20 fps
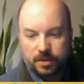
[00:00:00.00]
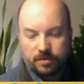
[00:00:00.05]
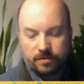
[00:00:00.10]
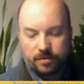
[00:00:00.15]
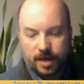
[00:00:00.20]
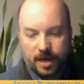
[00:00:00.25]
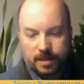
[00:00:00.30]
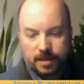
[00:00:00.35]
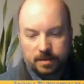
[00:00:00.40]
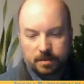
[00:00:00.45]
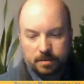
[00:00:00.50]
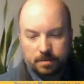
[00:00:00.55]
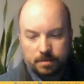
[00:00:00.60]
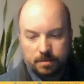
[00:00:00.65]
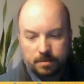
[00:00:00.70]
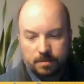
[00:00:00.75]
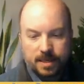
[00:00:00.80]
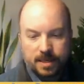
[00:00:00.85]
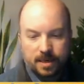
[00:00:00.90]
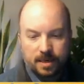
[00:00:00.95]
In fact,
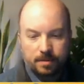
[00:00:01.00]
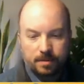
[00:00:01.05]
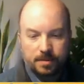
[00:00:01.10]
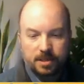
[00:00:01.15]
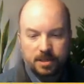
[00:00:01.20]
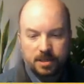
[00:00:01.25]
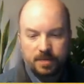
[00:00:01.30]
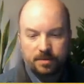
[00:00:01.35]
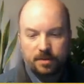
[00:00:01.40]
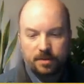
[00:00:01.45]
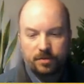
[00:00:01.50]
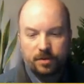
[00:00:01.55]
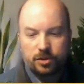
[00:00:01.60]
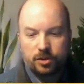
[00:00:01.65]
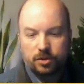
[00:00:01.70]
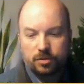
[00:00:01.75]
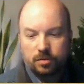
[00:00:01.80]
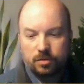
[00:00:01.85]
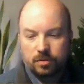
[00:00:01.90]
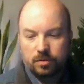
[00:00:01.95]
many times, even if you
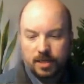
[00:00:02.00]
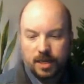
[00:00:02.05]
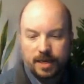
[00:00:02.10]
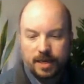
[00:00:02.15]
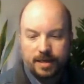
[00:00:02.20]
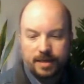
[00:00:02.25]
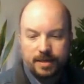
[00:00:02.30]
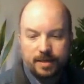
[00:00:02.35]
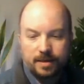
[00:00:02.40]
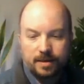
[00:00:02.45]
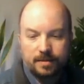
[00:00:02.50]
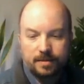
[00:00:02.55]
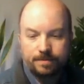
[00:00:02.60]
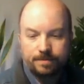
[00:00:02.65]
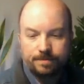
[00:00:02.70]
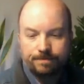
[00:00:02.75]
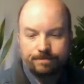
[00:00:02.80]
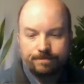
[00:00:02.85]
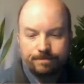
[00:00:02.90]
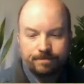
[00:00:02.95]
do like,
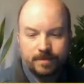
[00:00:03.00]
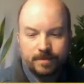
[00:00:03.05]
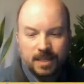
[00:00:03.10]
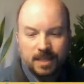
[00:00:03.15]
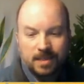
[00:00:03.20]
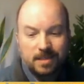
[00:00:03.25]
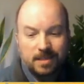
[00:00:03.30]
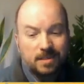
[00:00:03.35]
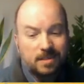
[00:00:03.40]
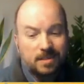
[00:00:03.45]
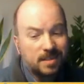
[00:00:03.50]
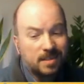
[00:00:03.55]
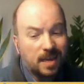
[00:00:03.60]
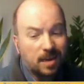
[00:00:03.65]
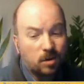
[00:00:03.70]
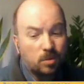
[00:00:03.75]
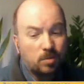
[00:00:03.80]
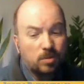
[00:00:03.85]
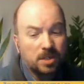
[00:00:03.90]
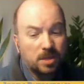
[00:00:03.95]
it's
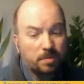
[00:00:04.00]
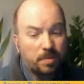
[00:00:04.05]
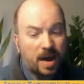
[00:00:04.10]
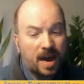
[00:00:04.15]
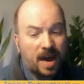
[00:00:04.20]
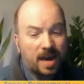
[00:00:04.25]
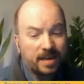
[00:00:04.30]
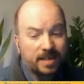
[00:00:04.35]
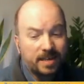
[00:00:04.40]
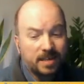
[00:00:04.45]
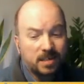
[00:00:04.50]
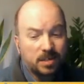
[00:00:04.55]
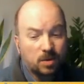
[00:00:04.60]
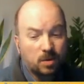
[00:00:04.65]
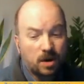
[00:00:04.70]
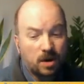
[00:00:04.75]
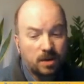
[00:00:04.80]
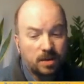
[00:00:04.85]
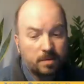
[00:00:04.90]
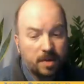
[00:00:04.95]
got almost a podcast
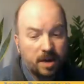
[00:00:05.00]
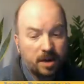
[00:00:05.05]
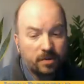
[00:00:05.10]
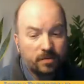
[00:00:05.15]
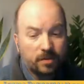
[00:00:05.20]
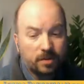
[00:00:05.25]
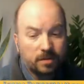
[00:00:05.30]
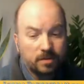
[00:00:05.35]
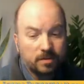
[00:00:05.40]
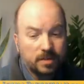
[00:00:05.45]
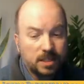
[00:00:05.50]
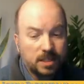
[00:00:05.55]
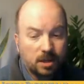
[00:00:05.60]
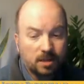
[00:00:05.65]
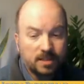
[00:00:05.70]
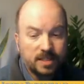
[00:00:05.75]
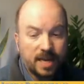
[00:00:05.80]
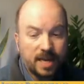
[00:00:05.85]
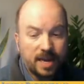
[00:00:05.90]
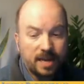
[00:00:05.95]
quality microphone. That's
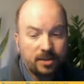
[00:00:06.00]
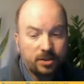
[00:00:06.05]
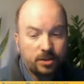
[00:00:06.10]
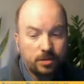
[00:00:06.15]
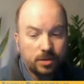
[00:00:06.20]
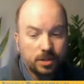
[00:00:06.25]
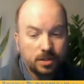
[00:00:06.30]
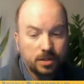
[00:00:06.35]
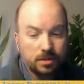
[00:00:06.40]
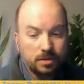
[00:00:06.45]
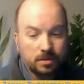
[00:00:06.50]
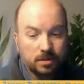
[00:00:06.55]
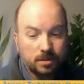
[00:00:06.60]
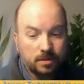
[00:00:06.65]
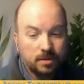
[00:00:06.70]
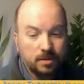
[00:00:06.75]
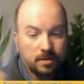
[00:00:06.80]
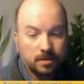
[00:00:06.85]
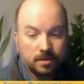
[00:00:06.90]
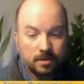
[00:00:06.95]
all Ted uses.
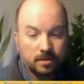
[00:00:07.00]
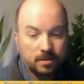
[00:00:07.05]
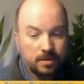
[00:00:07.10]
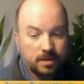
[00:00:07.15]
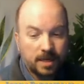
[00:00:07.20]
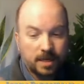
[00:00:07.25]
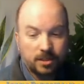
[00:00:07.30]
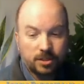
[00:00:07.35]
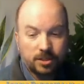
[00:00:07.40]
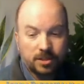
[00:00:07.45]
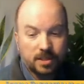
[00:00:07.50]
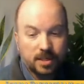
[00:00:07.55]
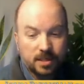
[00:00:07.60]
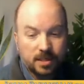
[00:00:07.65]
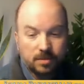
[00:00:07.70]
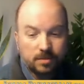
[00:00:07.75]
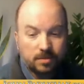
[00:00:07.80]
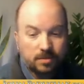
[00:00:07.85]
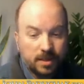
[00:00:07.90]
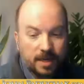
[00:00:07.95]
Ted just
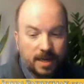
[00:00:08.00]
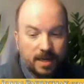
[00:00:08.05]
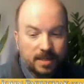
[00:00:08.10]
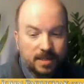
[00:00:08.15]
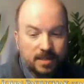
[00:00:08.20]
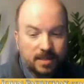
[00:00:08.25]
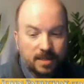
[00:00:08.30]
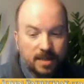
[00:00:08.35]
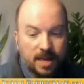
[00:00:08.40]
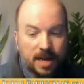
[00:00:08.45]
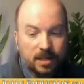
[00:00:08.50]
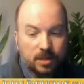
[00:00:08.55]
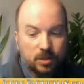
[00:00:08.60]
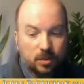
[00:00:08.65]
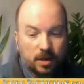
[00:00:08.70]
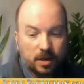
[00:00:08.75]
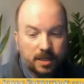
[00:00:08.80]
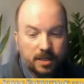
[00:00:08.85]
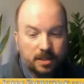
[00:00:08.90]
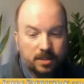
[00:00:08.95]
has the
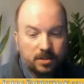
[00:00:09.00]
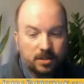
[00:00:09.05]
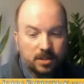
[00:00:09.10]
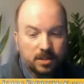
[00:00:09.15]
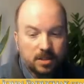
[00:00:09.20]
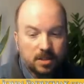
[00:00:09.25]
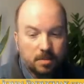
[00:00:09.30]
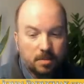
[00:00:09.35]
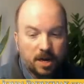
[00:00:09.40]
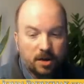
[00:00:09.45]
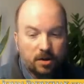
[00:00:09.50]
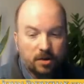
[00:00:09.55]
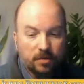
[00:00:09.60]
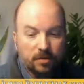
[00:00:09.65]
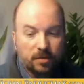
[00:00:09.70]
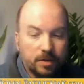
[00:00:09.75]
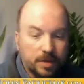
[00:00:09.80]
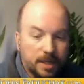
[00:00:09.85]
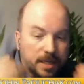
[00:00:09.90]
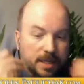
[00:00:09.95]
920, uses the
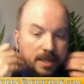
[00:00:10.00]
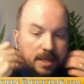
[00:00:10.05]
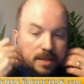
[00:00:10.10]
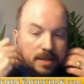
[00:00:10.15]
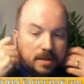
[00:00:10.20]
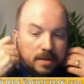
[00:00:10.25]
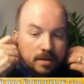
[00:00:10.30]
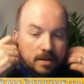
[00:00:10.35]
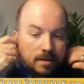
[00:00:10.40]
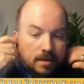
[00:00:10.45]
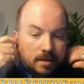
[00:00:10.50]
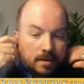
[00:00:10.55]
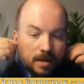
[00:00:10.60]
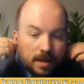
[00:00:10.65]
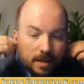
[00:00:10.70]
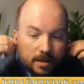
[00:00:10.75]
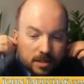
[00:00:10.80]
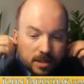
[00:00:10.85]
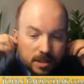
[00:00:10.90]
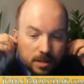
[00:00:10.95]
microphone in it,
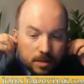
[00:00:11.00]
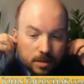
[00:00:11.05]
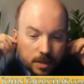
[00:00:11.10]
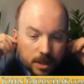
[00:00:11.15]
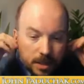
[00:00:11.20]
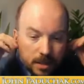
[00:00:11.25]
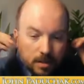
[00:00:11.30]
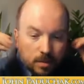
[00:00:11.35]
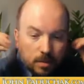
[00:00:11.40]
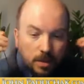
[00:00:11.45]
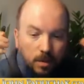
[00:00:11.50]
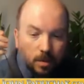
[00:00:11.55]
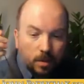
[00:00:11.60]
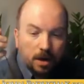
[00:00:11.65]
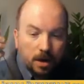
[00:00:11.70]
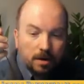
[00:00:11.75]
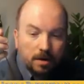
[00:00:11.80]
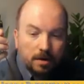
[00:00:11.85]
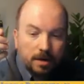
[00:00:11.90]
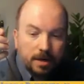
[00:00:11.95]
and you'll see we
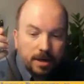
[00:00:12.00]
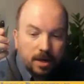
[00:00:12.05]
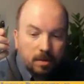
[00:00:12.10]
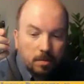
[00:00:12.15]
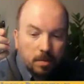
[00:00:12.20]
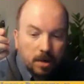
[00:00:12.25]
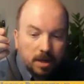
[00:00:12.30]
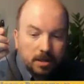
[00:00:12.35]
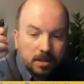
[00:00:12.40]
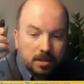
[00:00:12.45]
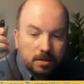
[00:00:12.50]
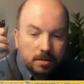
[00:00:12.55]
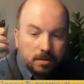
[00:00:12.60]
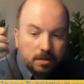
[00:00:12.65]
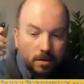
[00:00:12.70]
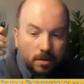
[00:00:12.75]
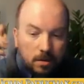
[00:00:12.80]
wear earbuds.